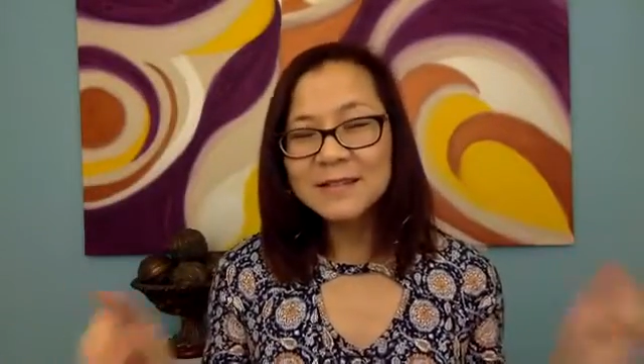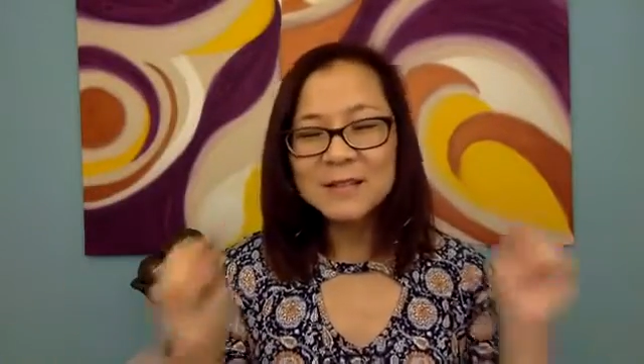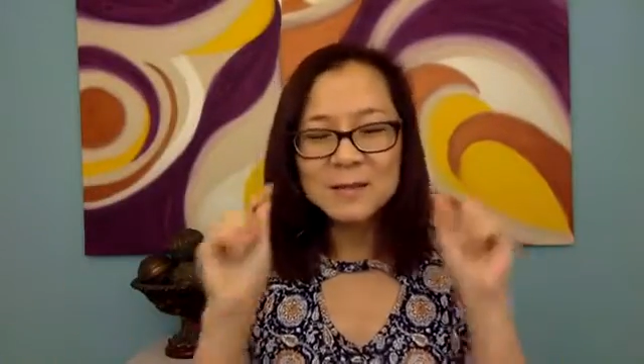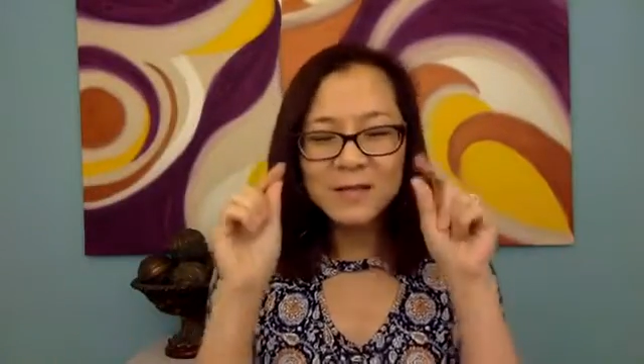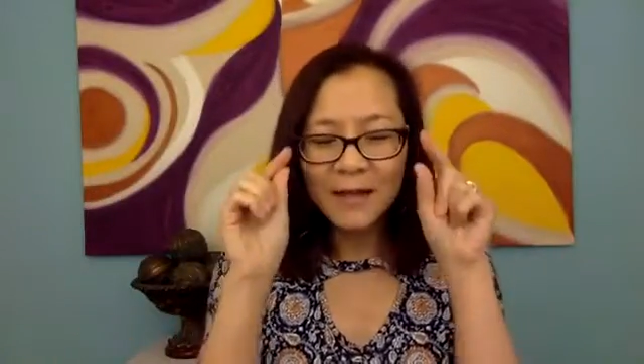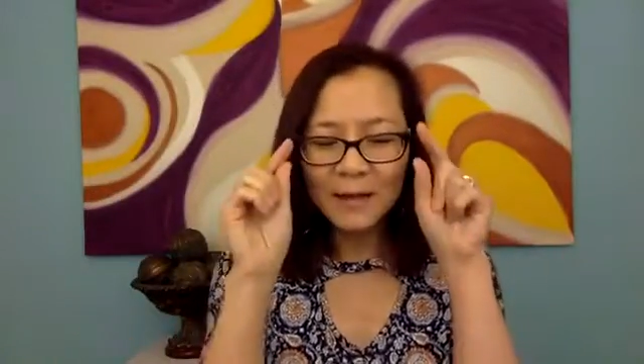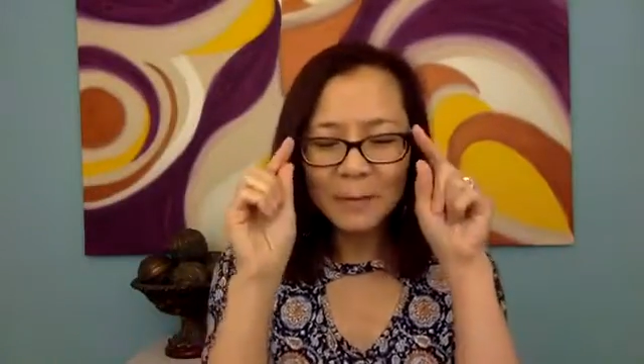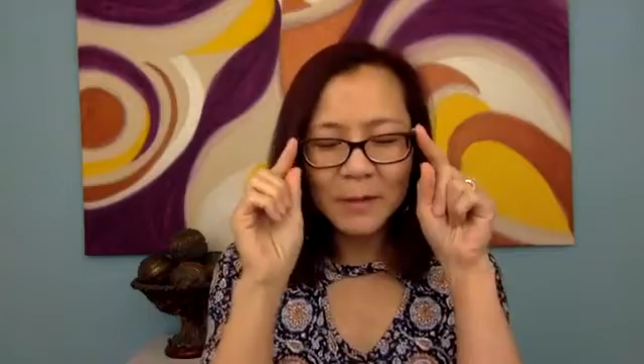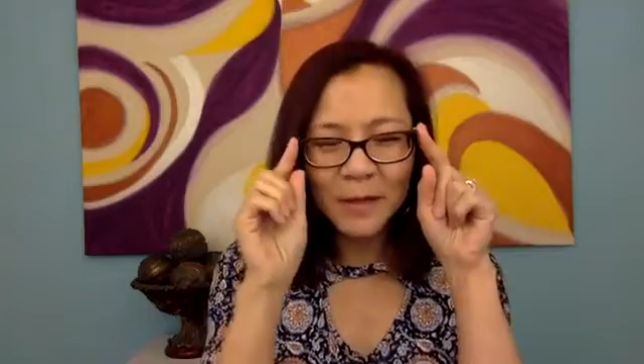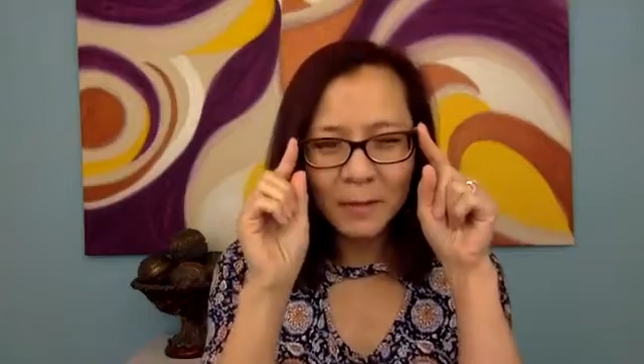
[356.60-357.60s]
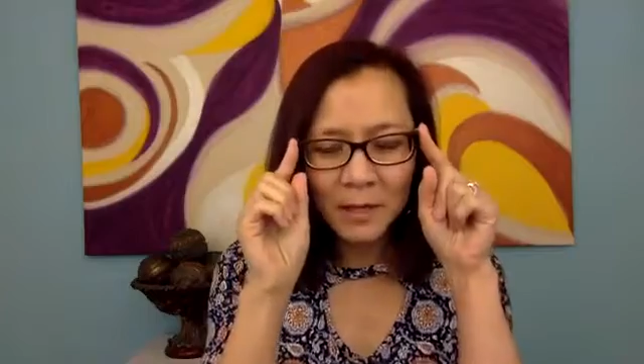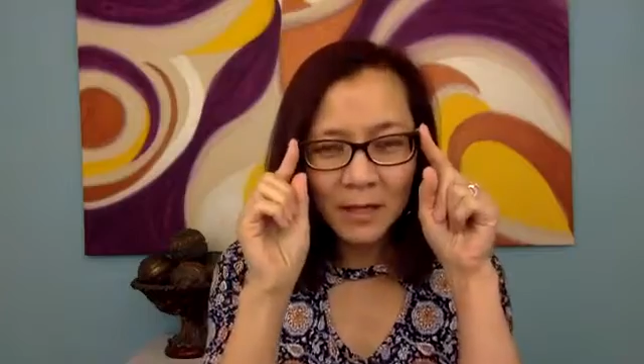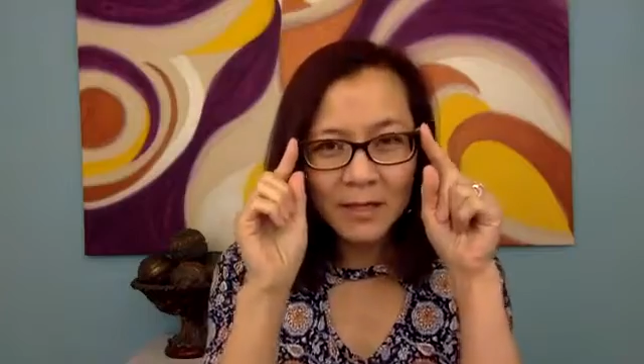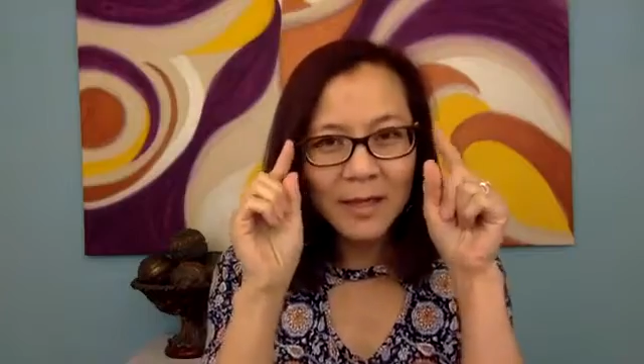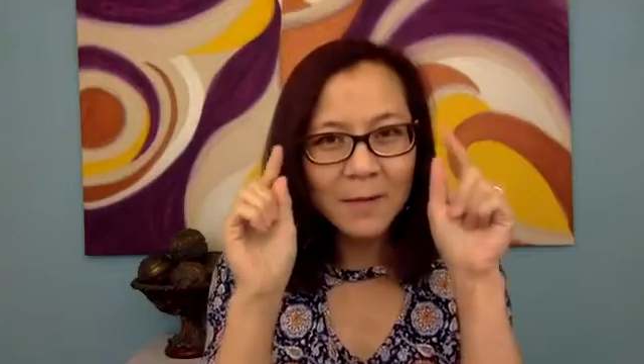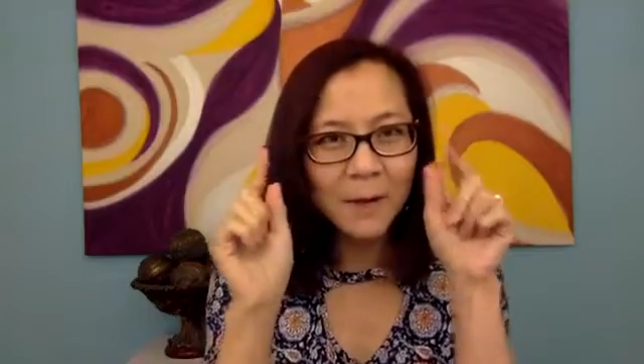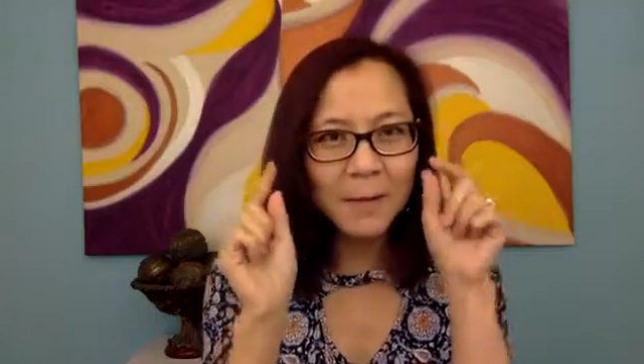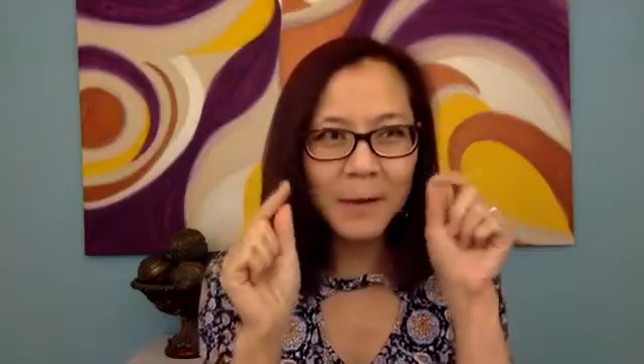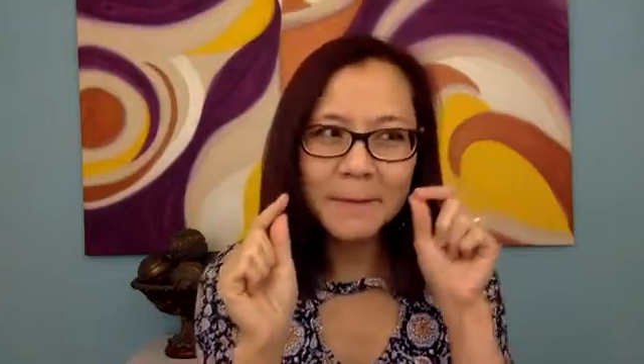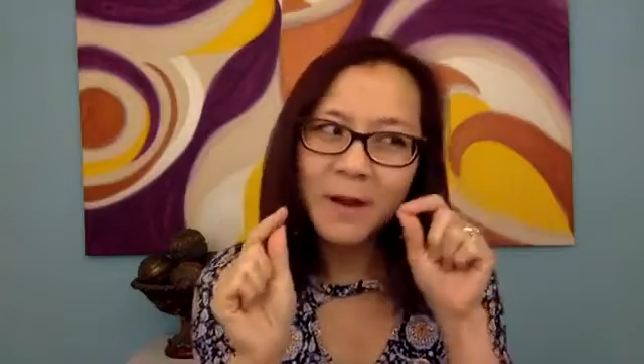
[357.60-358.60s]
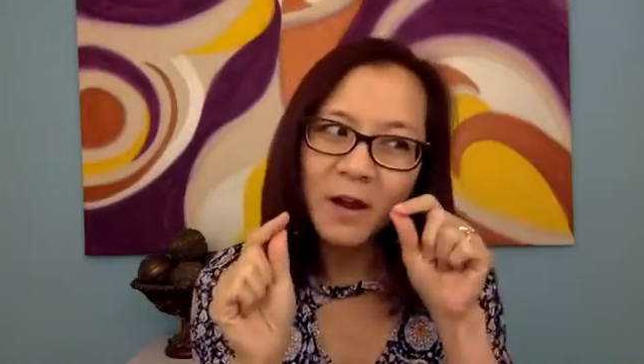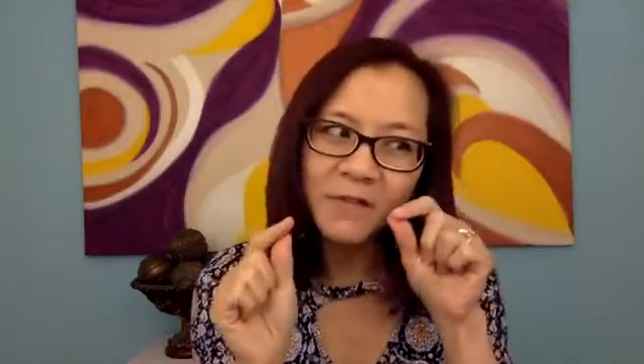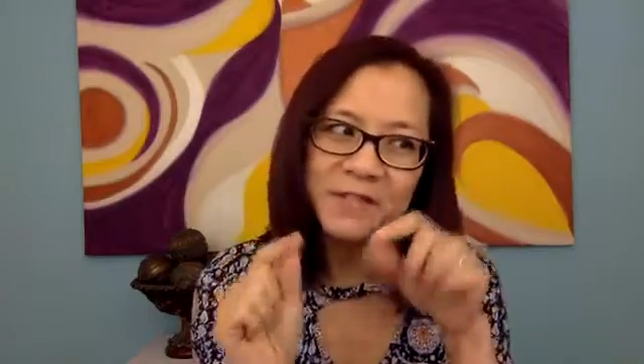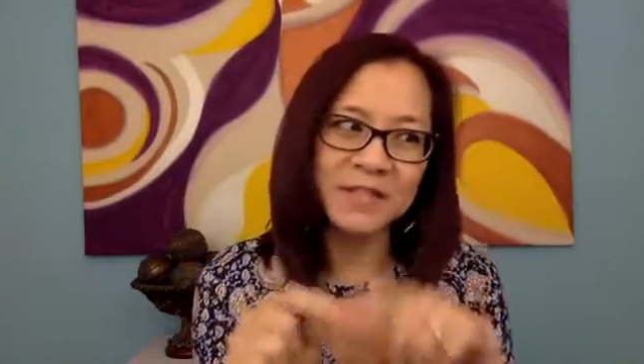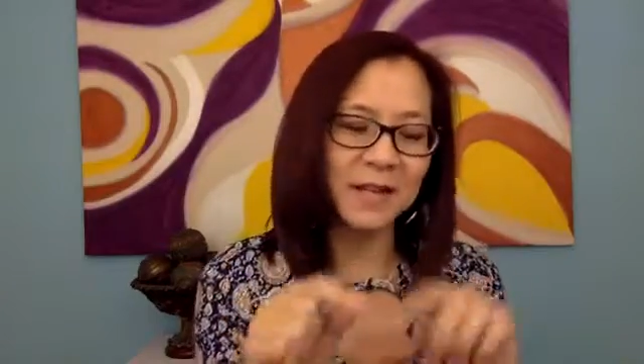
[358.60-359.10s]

Don't tell, but I'm kind of that way about my office.